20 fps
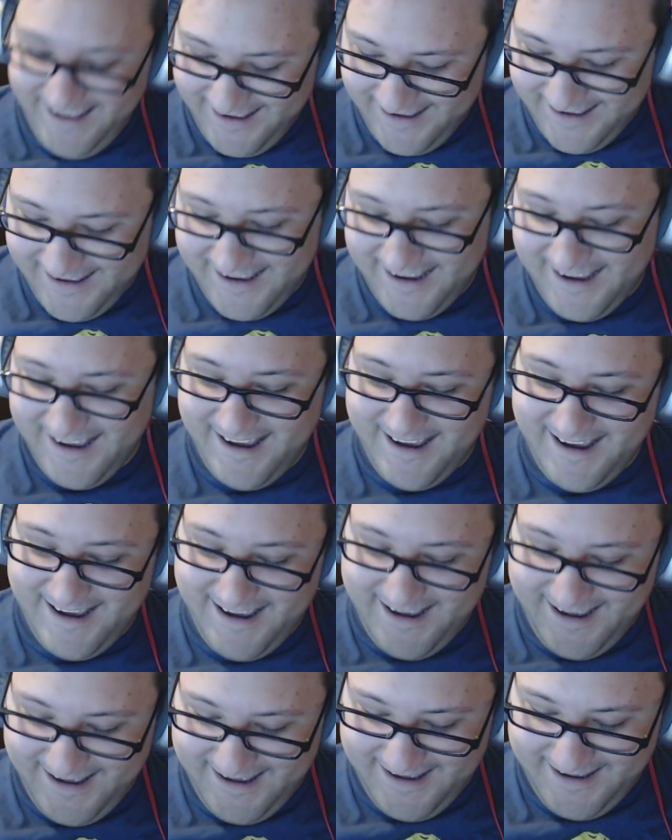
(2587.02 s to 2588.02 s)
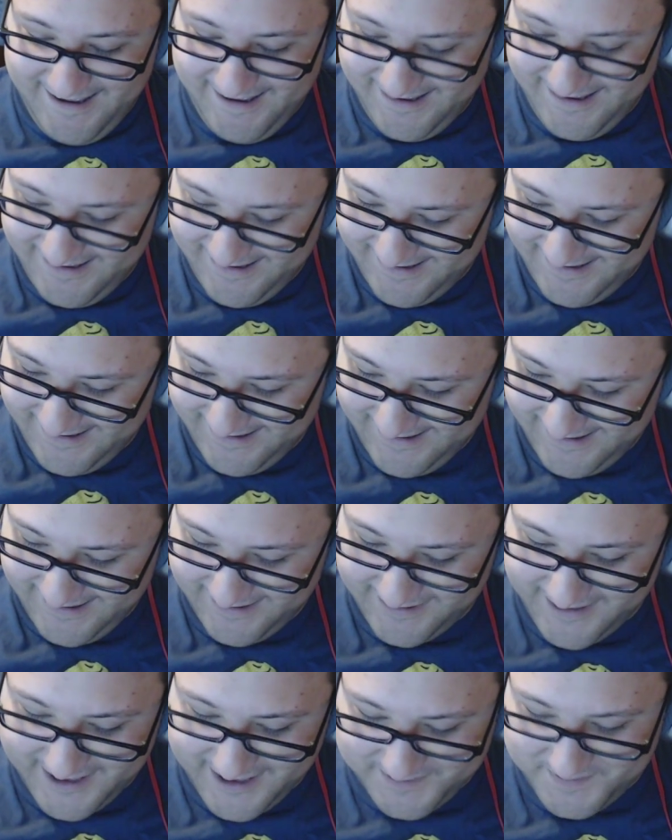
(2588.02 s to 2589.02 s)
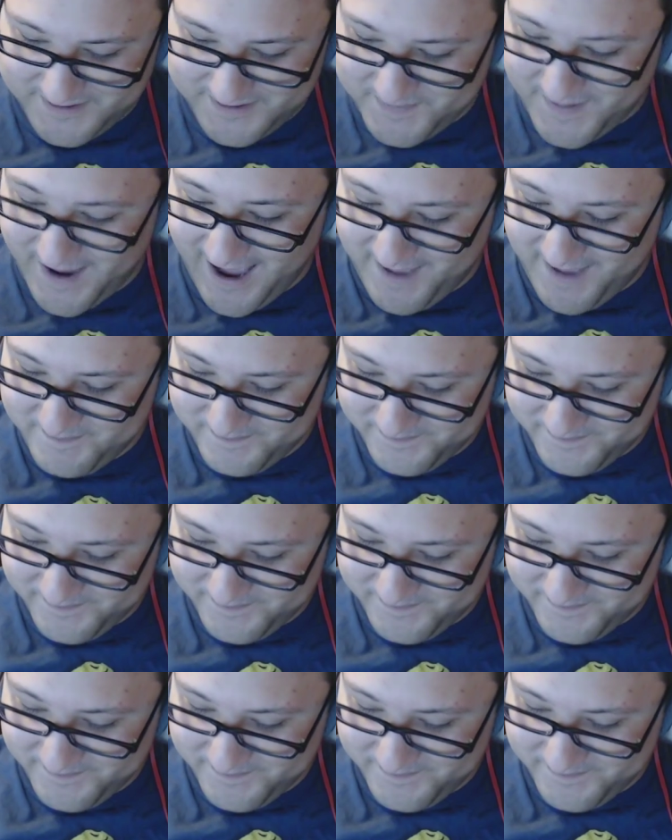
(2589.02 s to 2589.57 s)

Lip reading: I lost my spot.